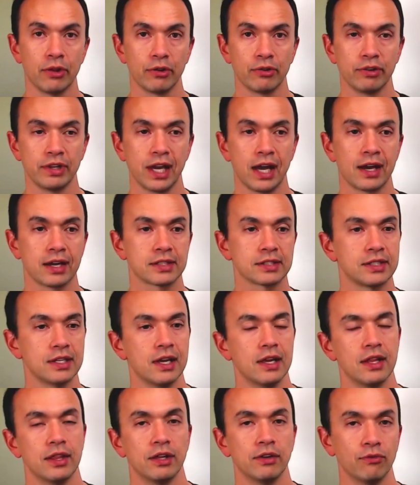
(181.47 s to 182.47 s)
they're taxed,
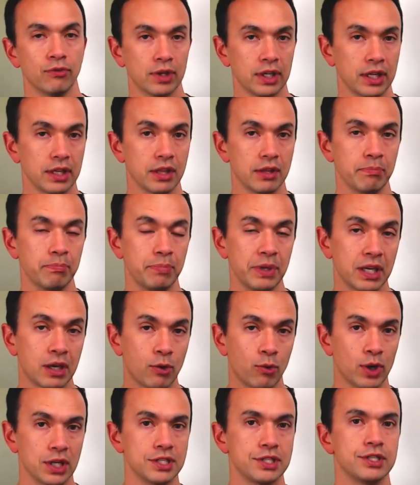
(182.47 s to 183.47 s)
then really the big
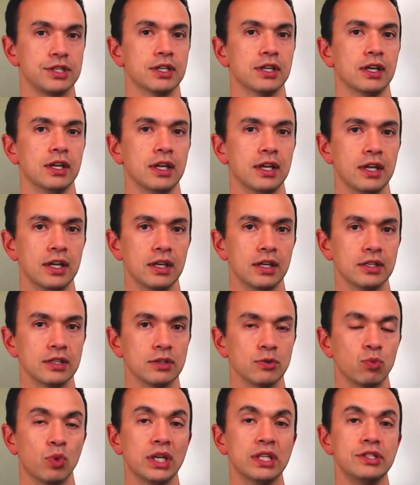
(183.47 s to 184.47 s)
question
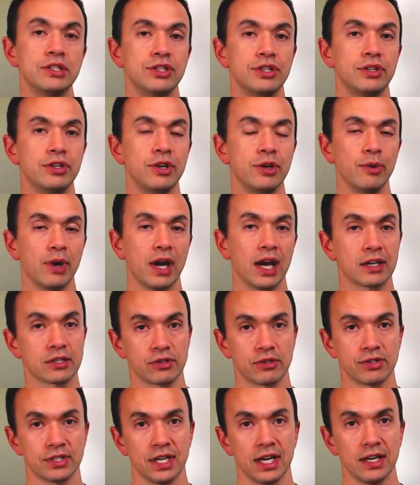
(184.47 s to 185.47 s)
is when should you
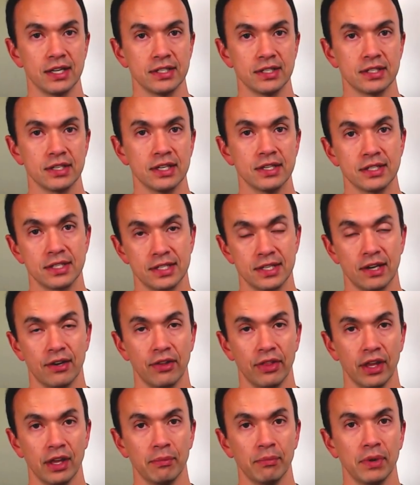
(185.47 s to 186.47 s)
exercise and sell
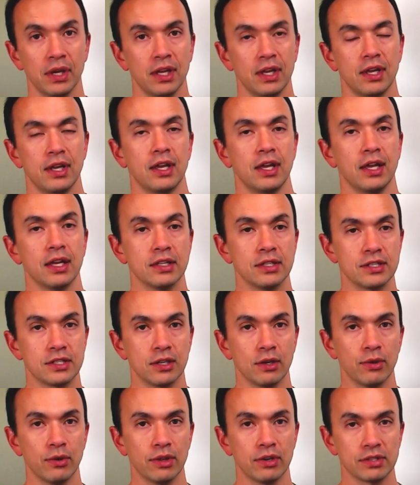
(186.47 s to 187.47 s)
them? And
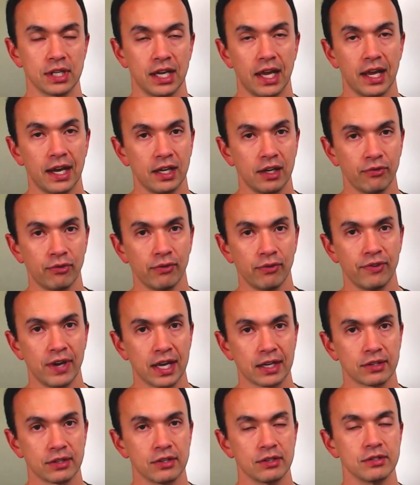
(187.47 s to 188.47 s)
so there's a lot of different
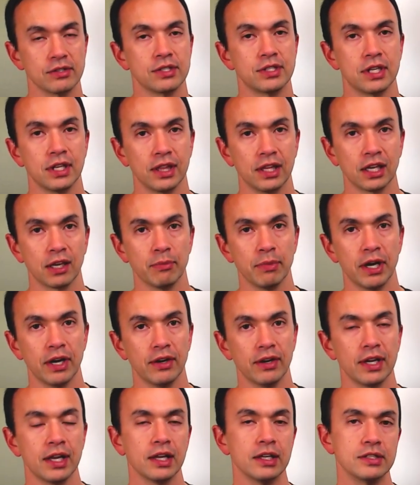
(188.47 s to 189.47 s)
factors to think
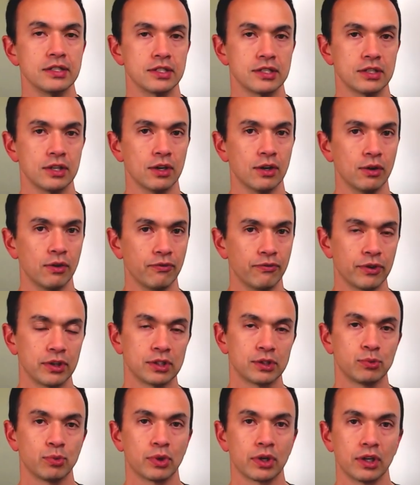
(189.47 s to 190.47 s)
about. And so
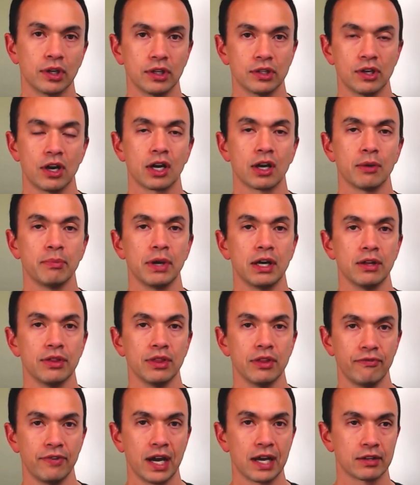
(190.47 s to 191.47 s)
first we're going to talk about
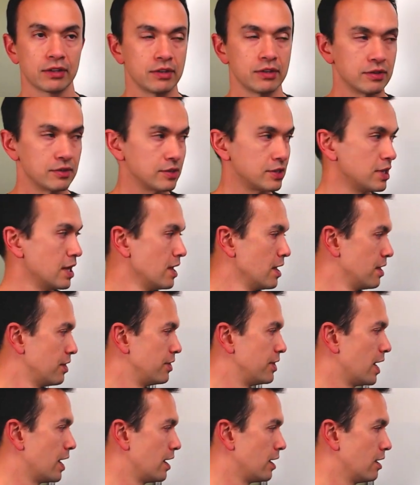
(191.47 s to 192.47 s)
the factors
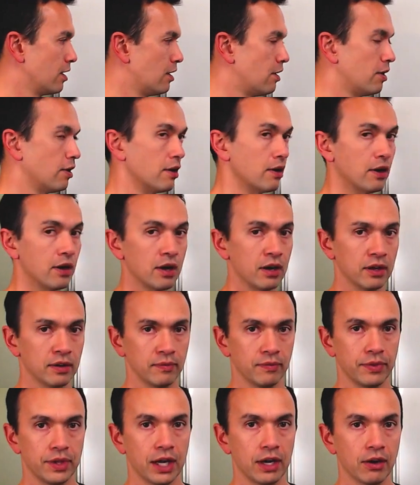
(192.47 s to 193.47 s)
that are
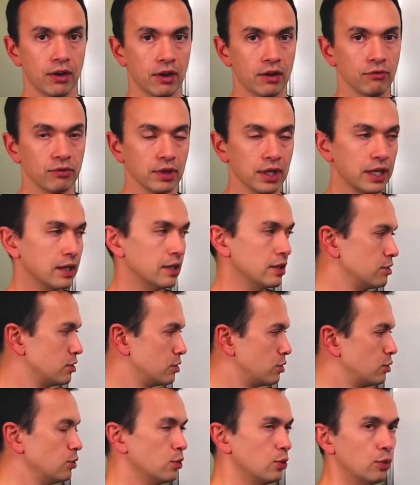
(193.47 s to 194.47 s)
related
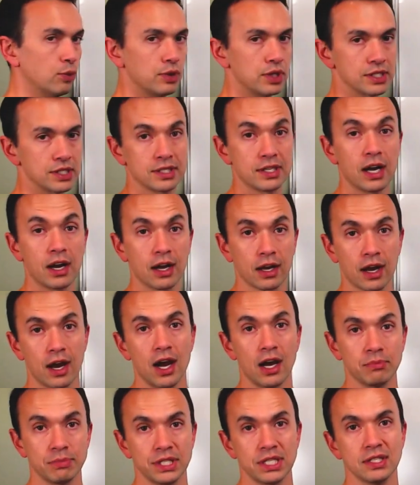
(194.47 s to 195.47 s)
to the stock
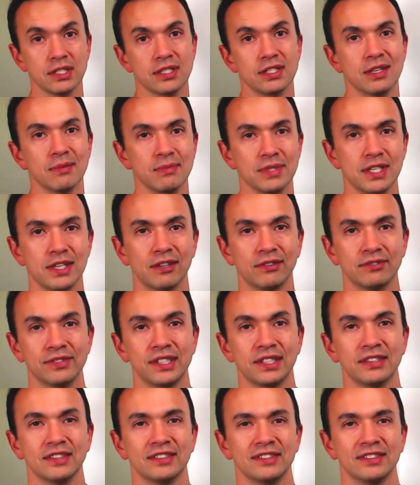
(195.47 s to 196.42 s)
options themselves.